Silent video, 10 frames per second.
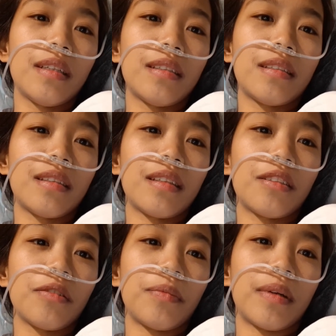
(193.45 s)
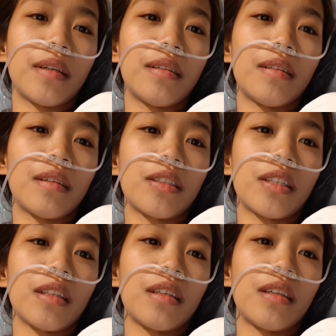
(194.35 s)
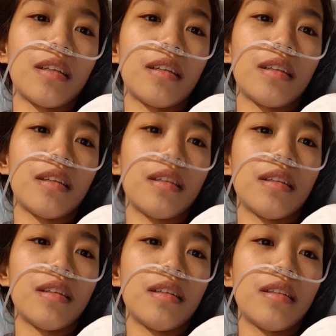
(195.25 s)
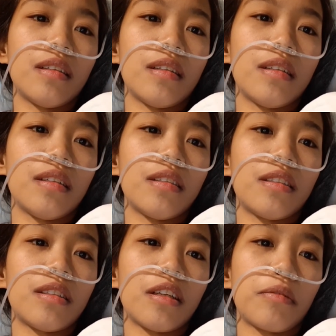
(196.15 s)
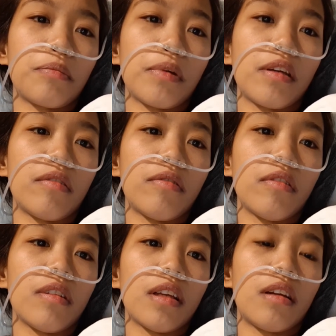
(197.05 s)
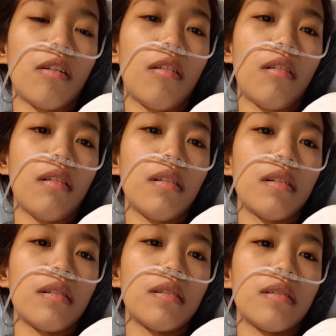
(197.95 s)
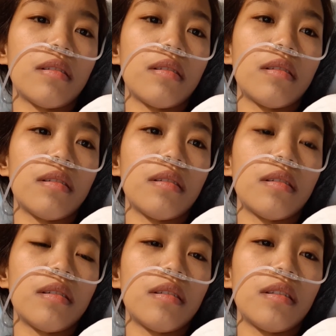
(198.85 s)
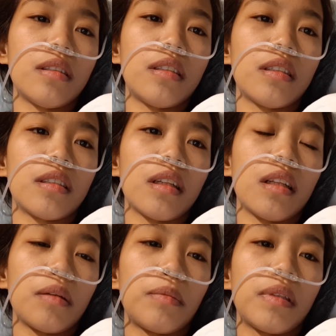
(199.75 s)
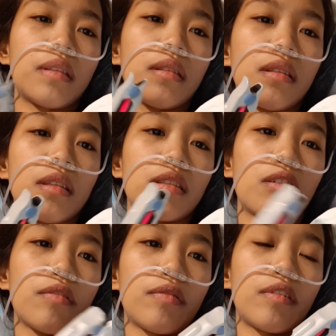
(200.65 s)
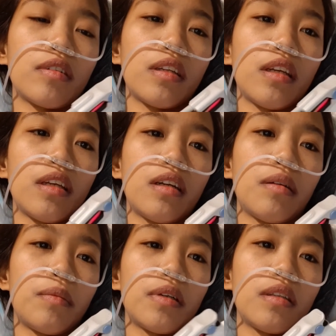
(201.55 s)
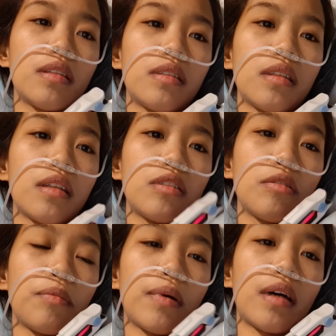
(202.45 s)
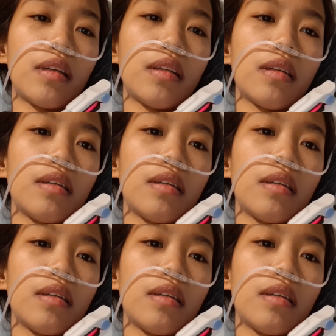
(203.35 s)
It's not so bad actually. It's not painful at all. It's just a little bit discomfort here, but it's not so bad.